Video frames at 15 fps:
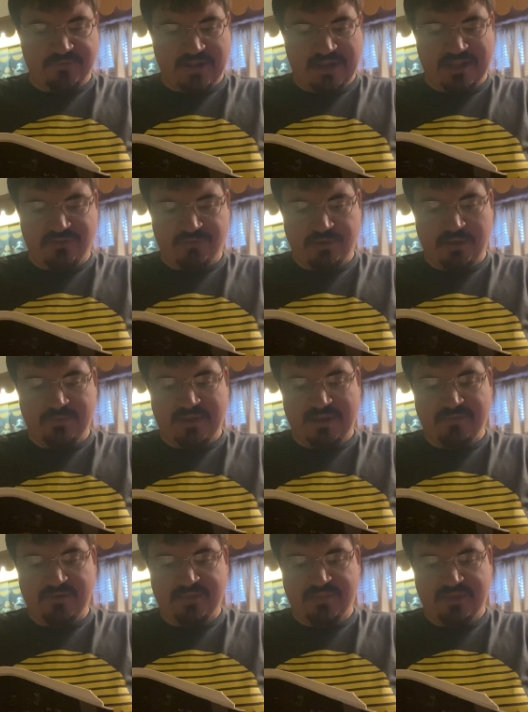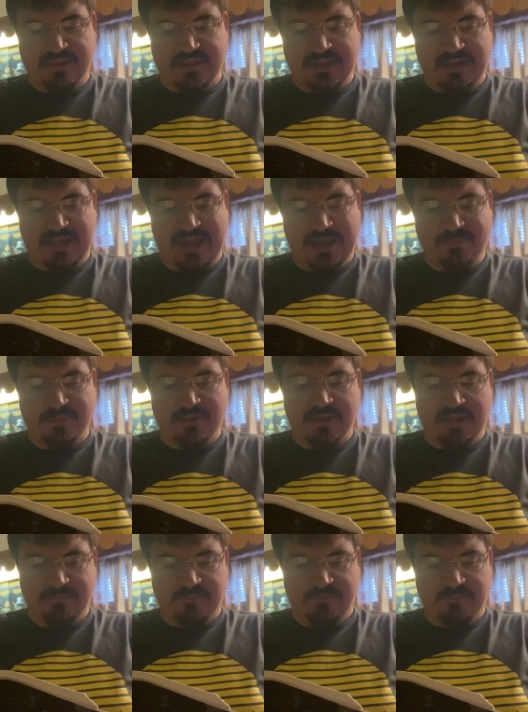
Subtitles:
that I had dreamed everything that had happened the night